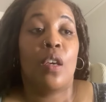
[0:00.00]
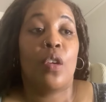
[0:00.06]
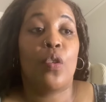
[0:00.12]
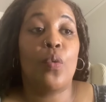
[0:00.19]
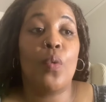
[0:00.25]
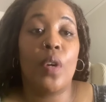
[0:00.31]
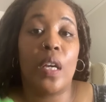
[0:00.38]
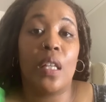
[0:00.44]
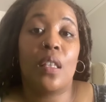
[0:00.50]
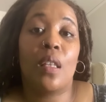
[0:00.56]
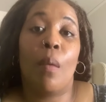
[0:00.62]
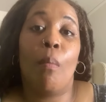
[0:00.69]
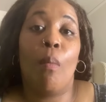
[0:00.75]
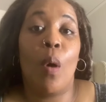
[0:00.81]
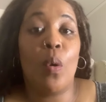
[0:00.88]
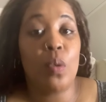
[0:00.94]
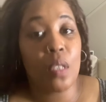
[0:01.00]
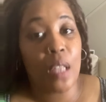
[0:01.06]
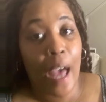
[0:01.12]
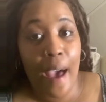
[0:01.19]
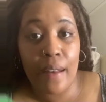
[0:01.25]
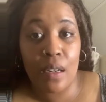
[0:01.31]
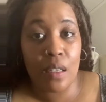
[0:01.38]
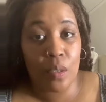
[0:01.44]
you will get the most
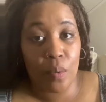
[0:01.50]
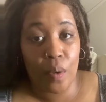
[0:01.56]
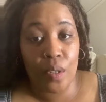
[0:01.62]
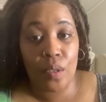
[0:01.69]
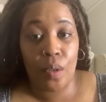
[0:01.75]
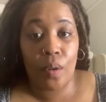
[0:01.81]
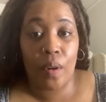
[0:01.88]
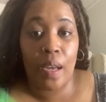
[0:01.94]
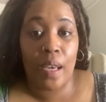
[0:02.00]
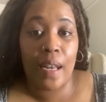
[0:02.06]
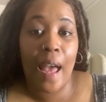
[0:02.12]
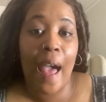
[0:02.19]
out of this retrograde.